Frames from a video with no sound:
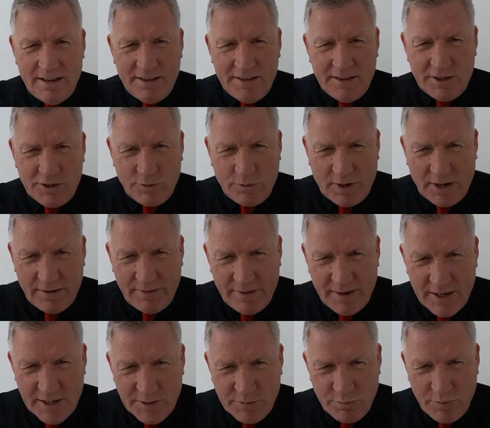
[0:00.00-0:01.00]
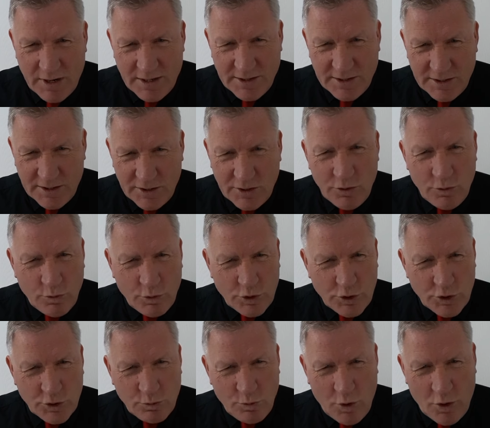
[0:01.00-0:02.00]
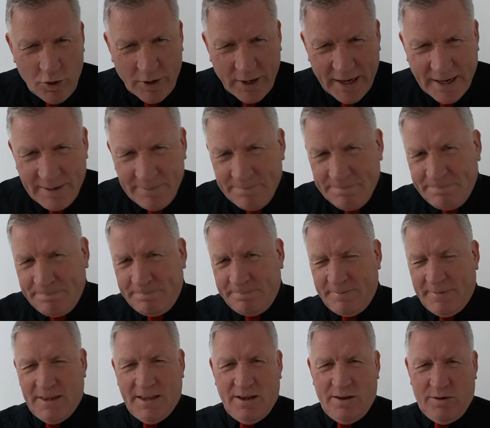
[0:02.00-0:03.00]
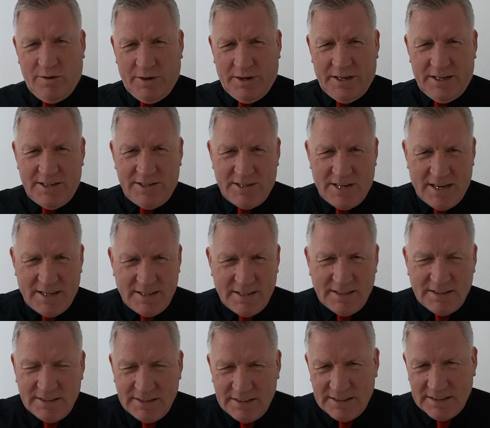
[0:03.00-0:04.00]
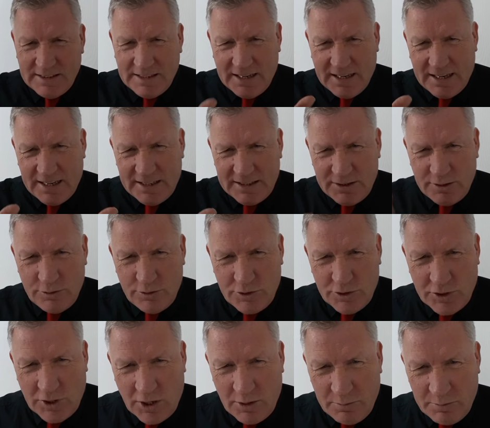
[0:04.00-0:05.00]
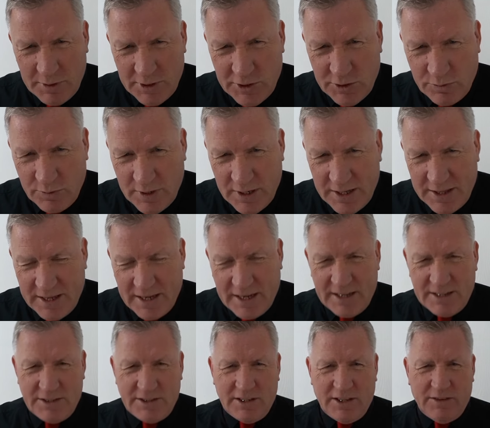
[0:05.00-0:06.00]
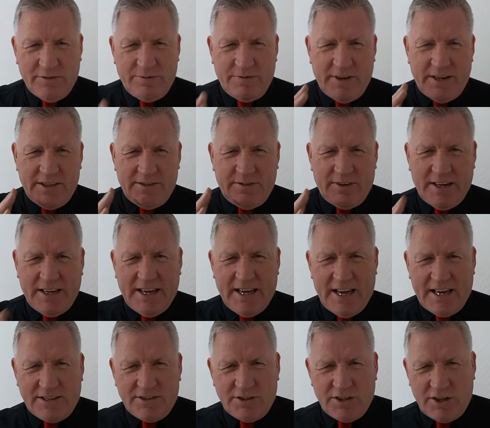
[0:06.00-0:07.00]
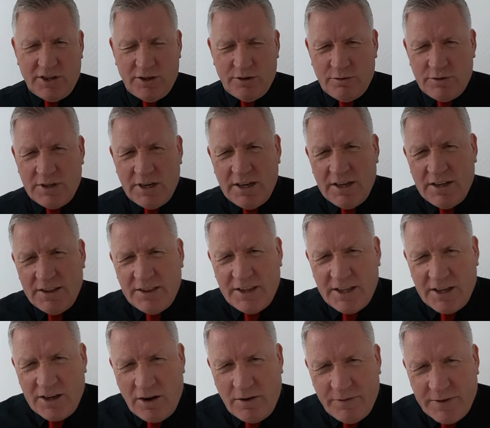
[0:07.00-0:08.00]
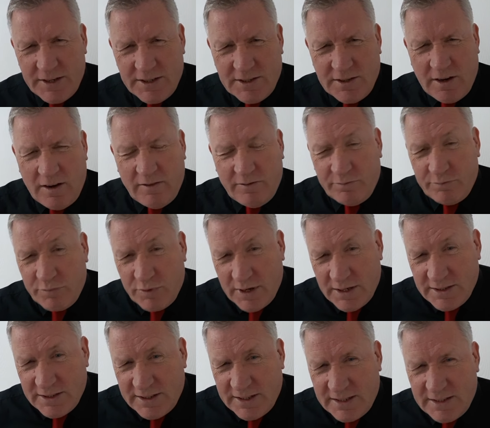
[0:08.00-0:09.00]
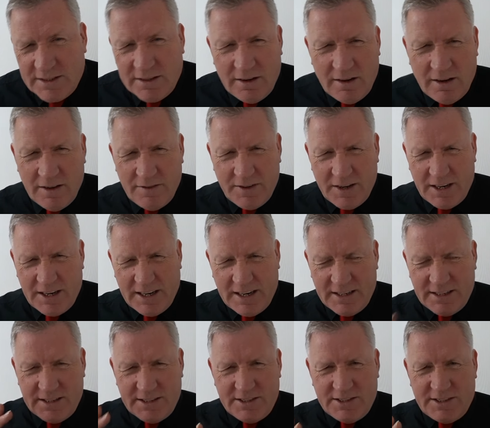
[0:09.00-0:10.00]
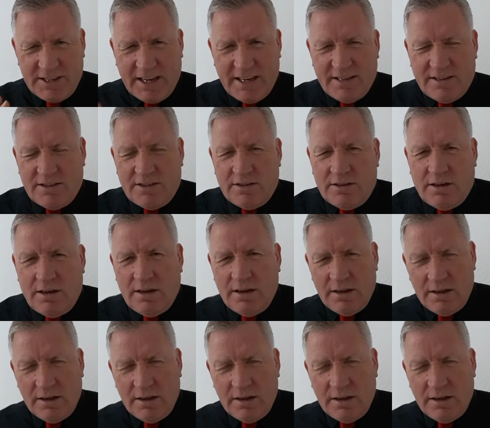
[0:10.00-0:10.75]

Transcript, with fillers: the 21st President was sworn in and he said, I do solemnly swear that I shall faithfully execute the office of President of the United States